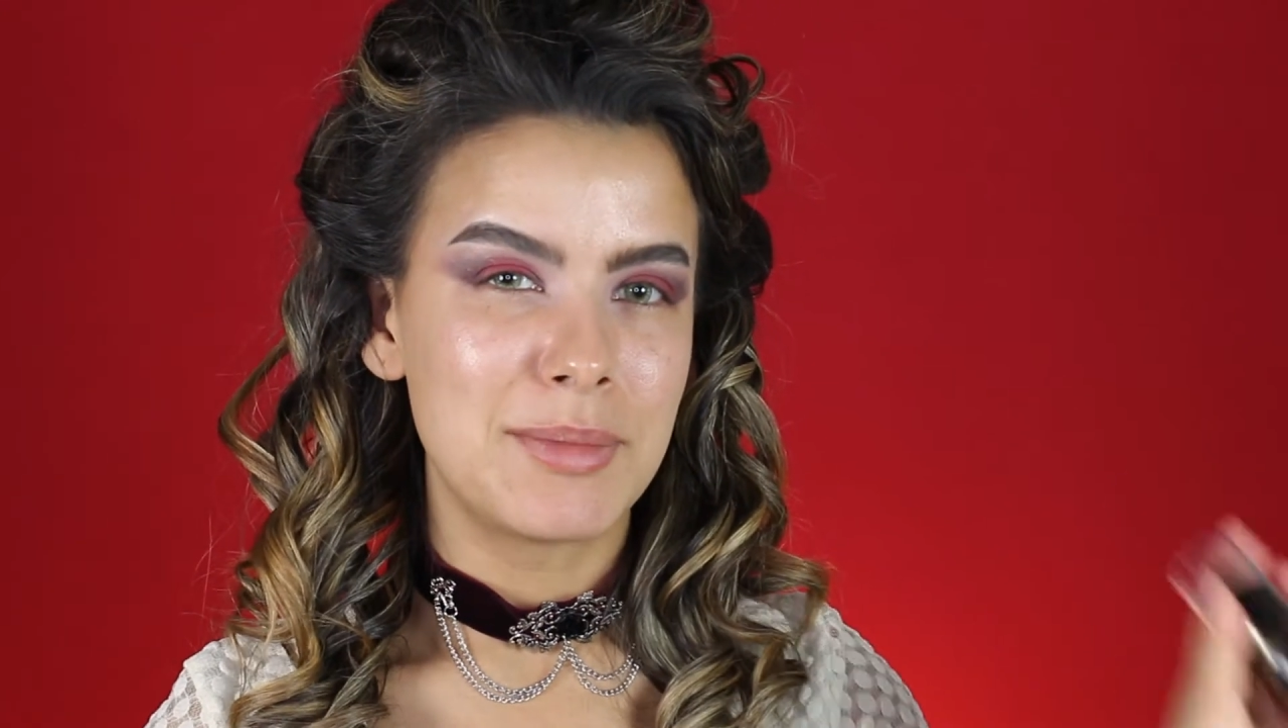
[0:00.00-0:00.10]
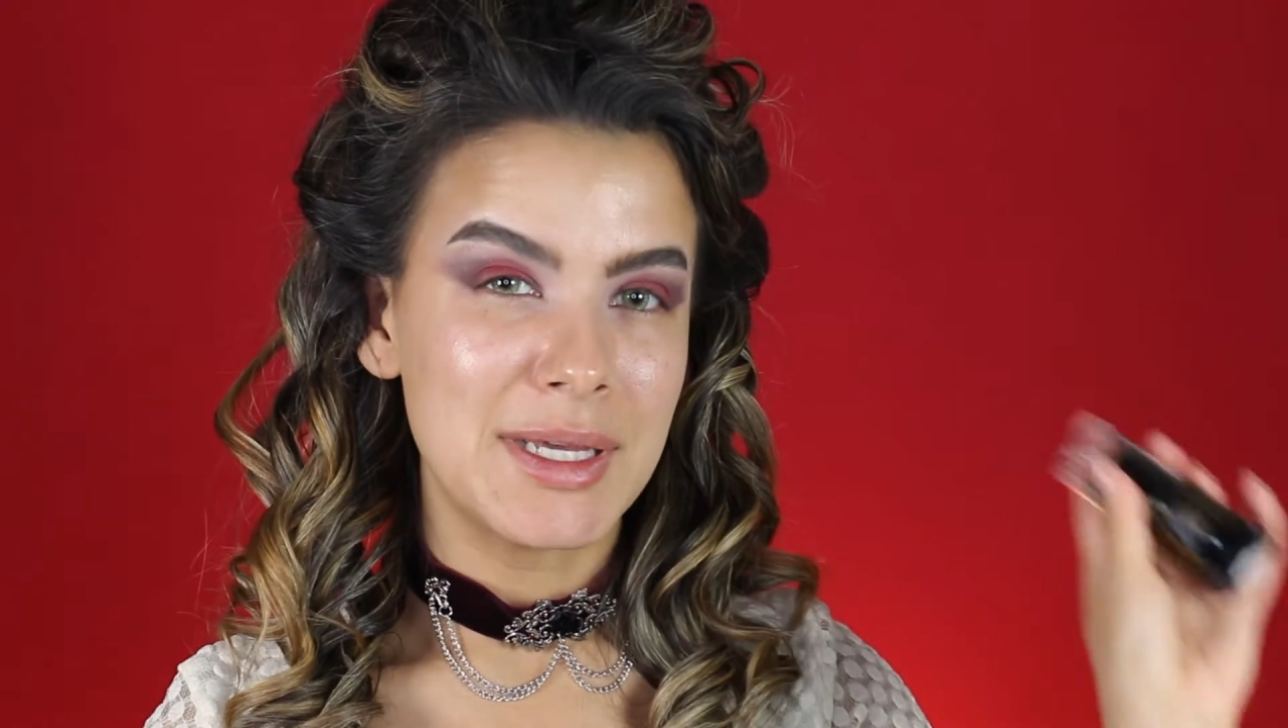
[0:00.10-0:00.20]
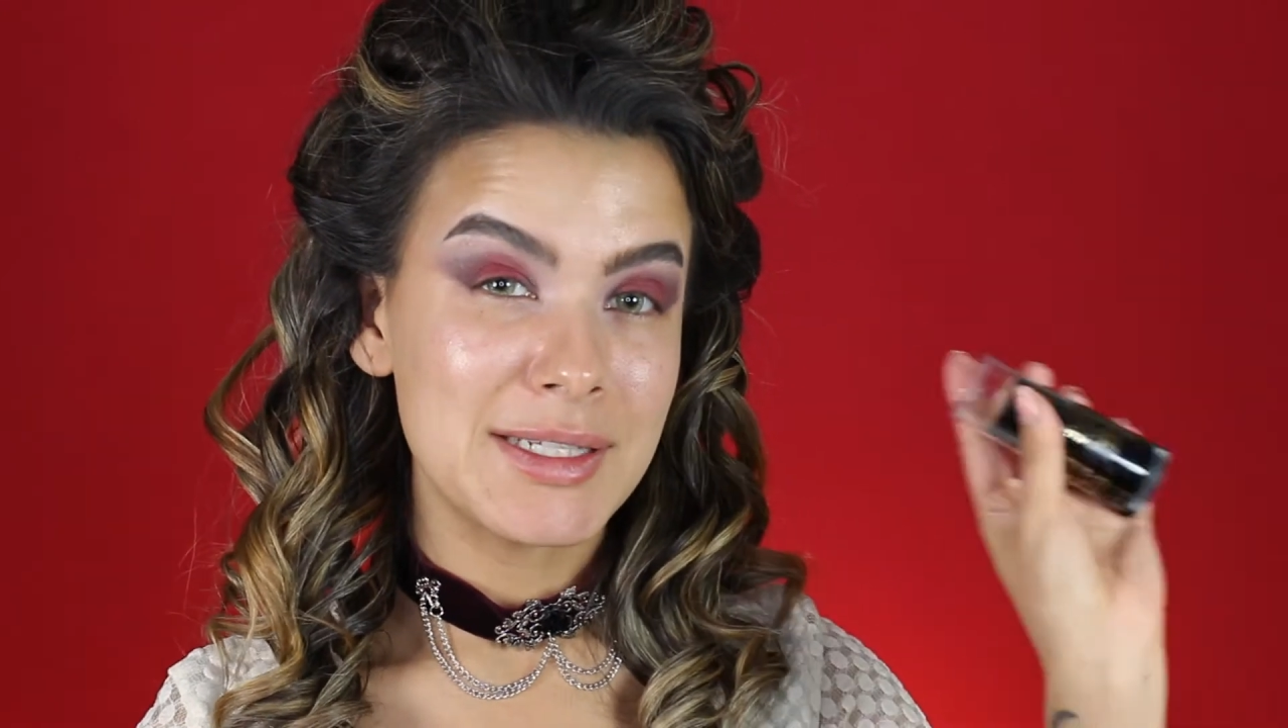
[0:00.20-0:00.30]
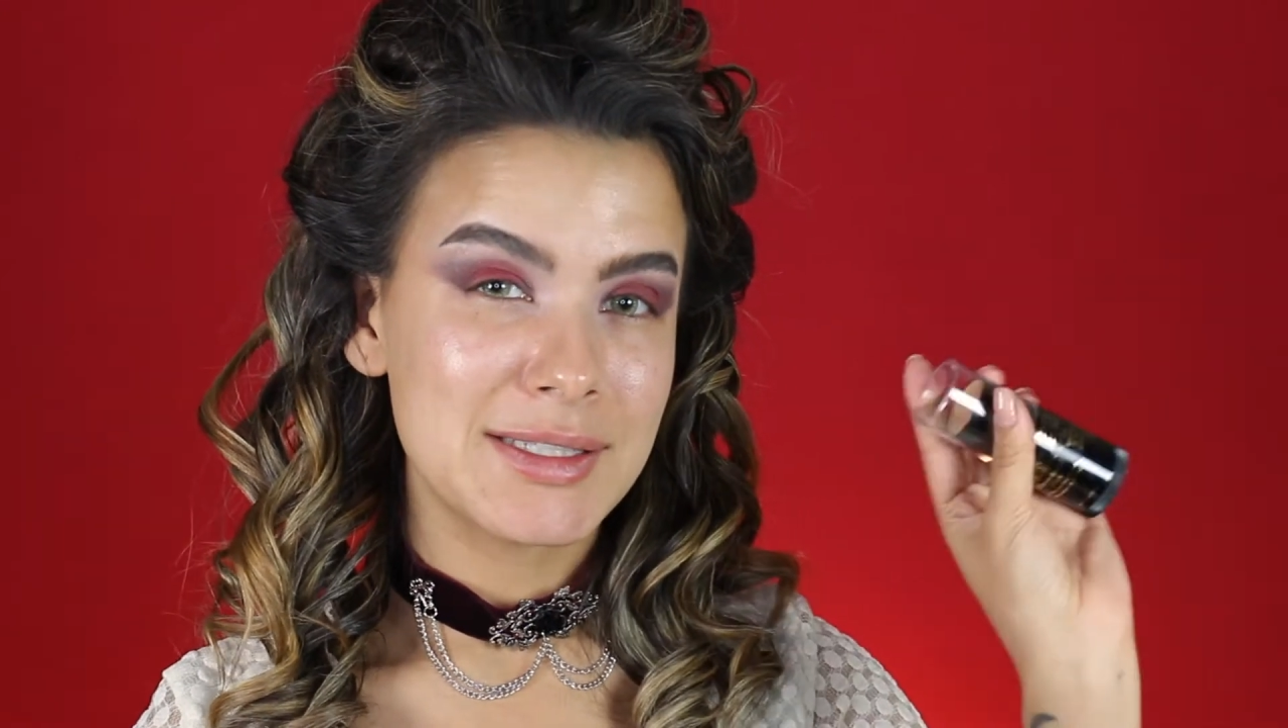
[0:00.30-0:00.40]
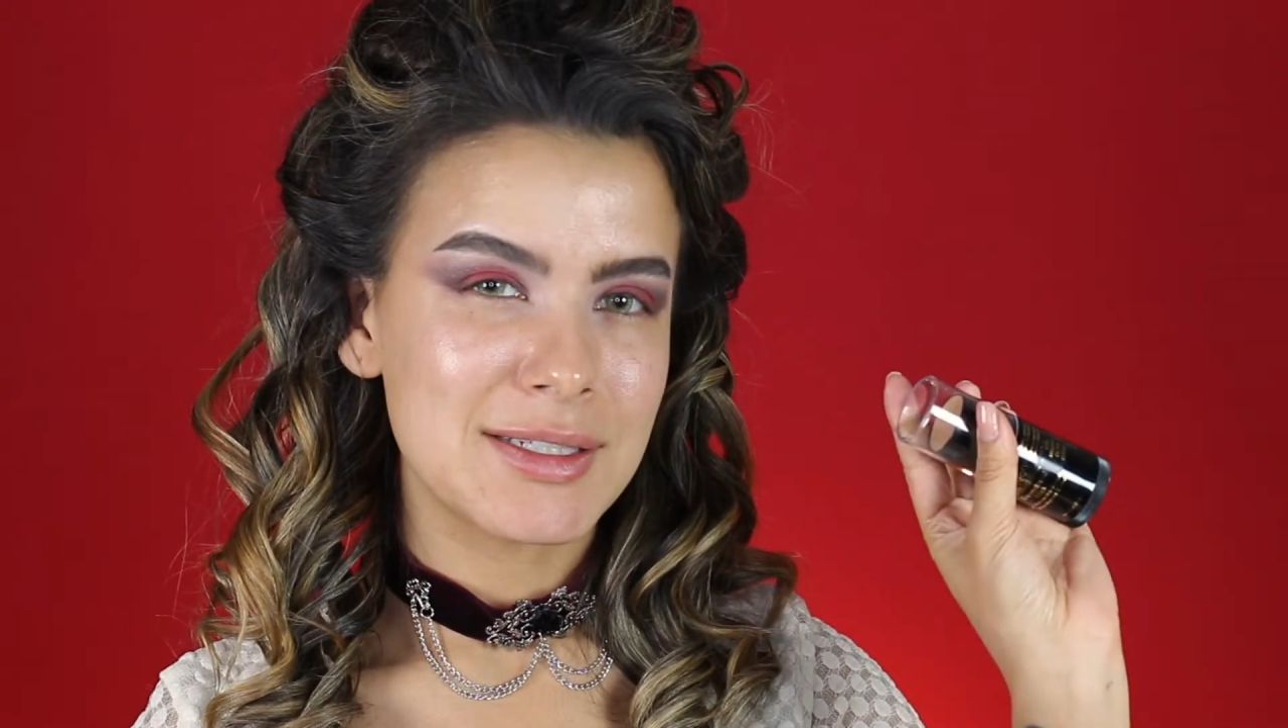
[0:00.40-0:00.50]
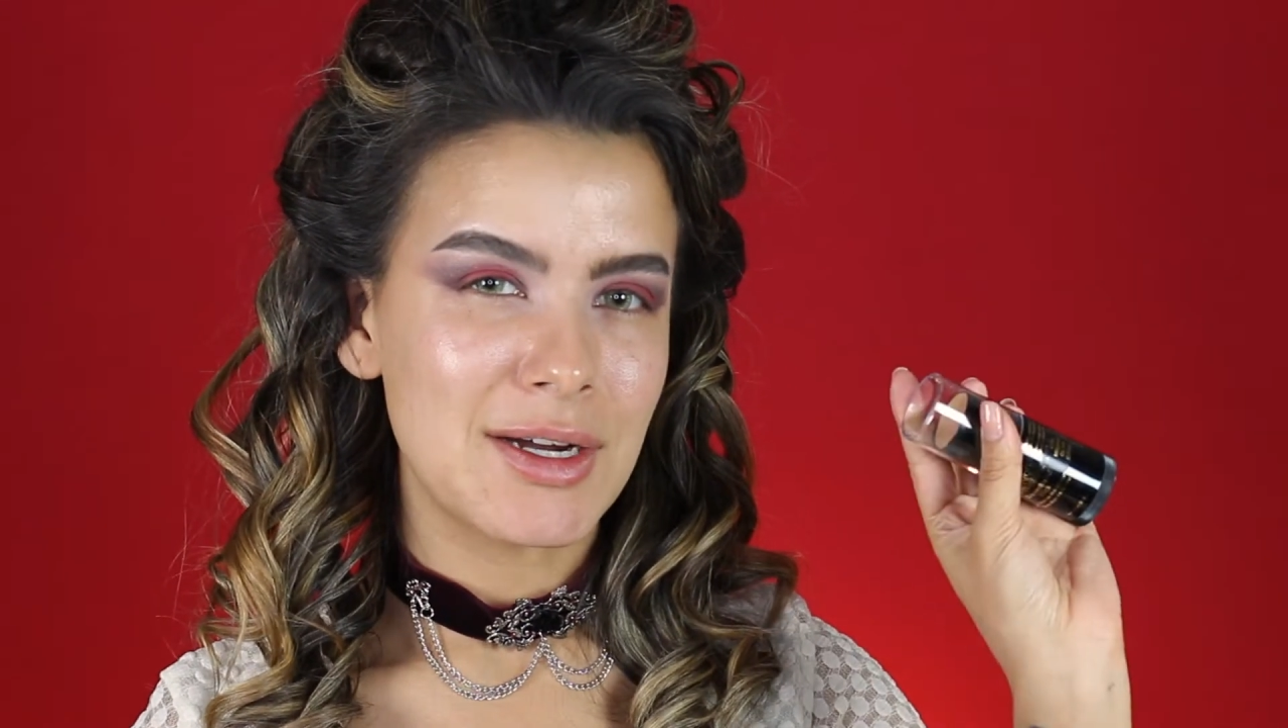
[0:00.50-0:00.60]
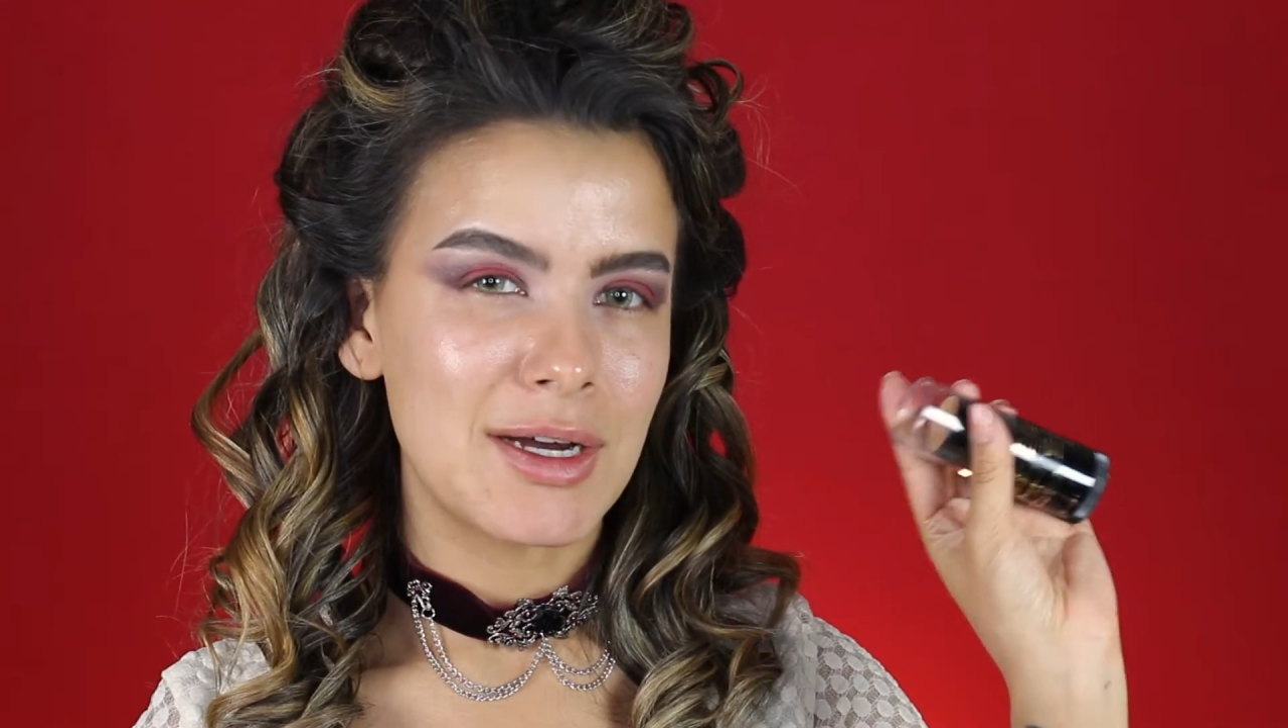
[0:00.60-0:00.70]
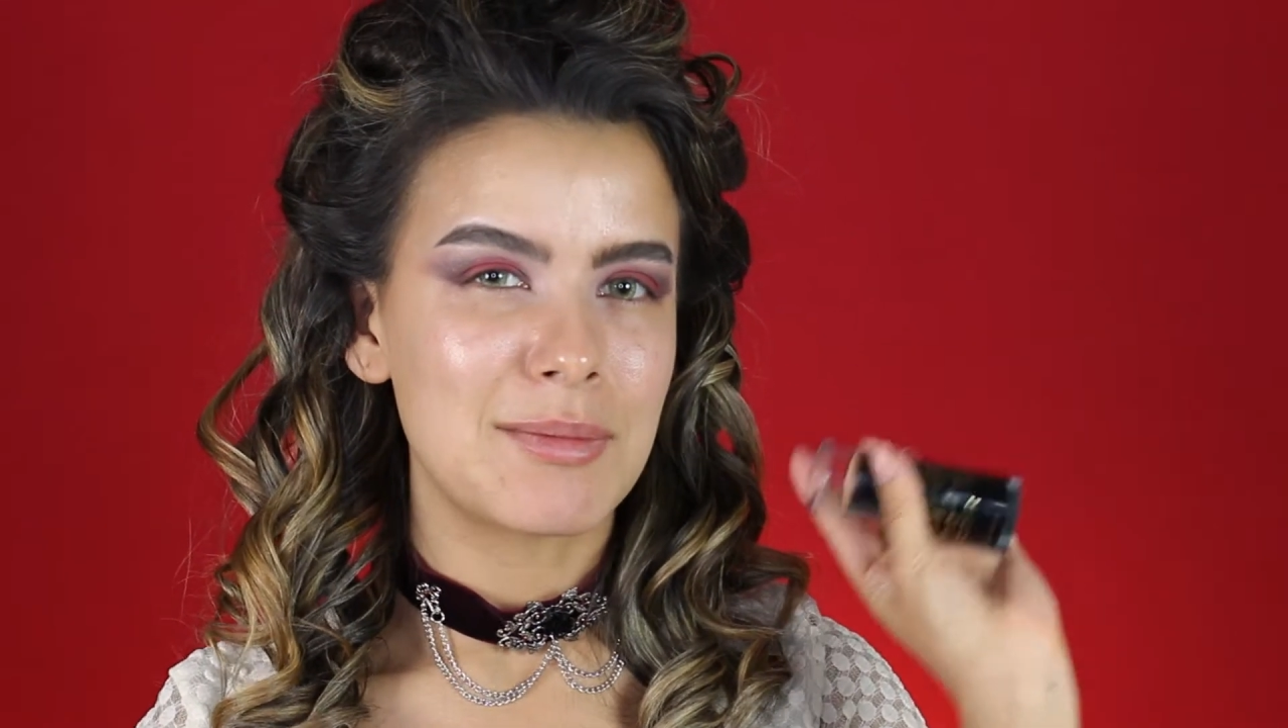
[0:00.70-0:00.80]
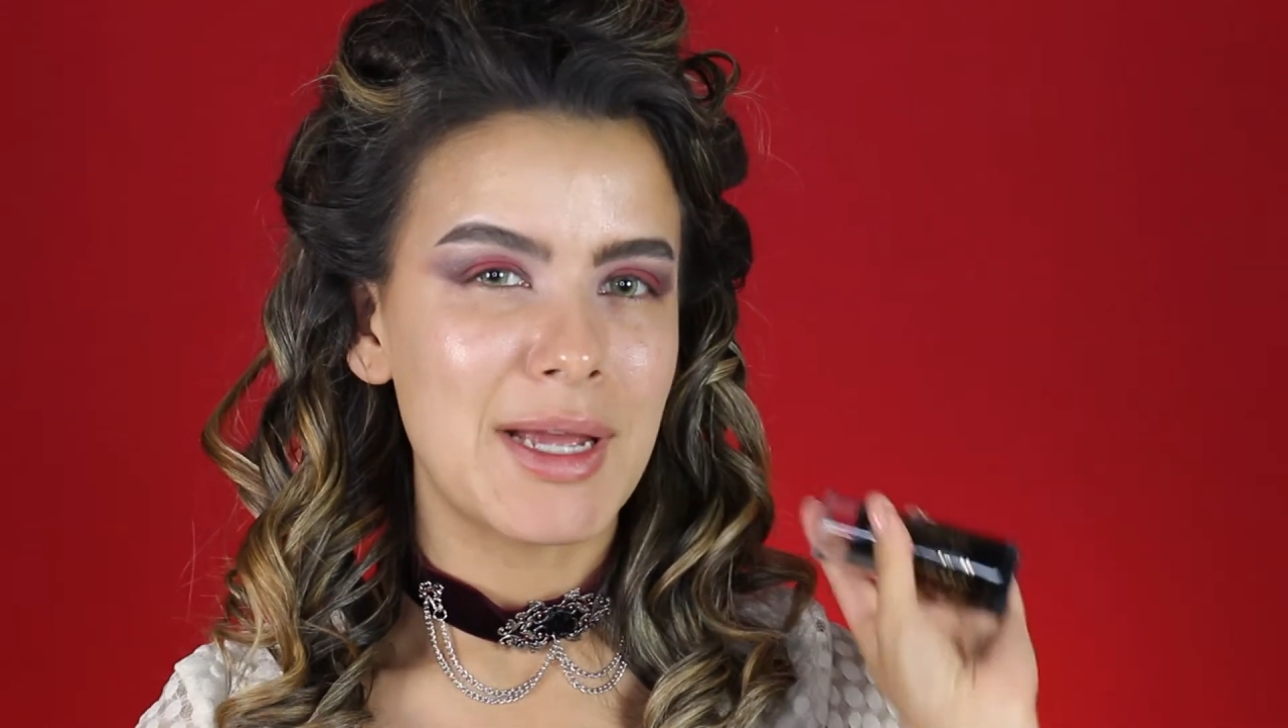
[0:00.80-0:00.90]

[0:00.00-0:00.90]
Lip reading: Bisque on